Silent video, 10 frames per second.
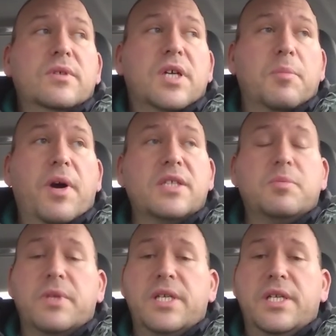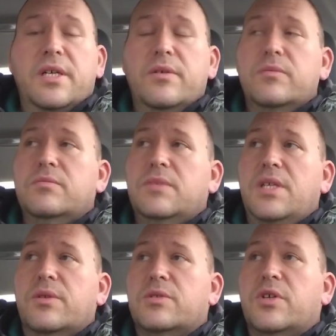could have possibly,
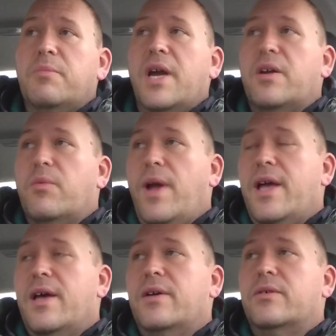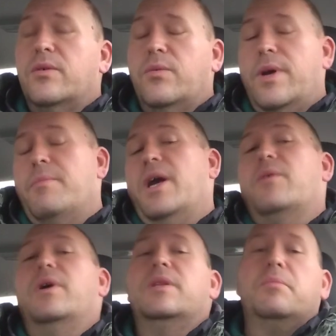either turned back around or went back
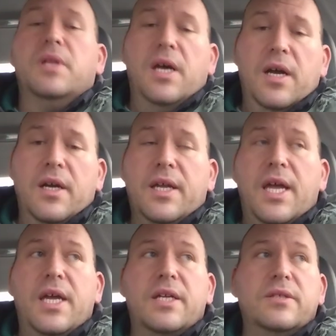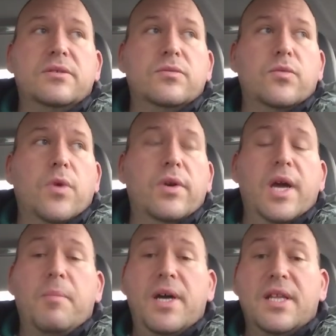around the block and wrote
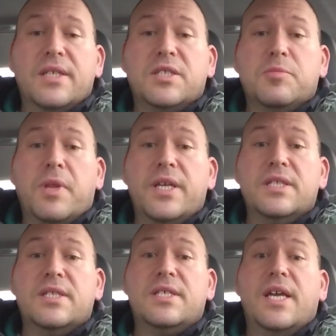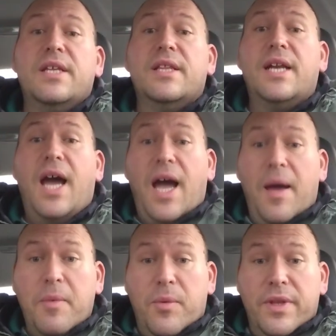down my license plate and saying that
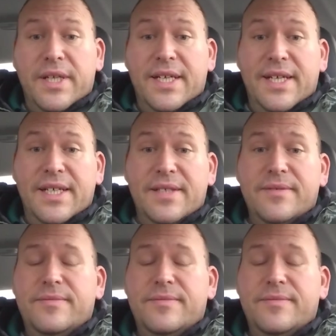I'm the one that did it.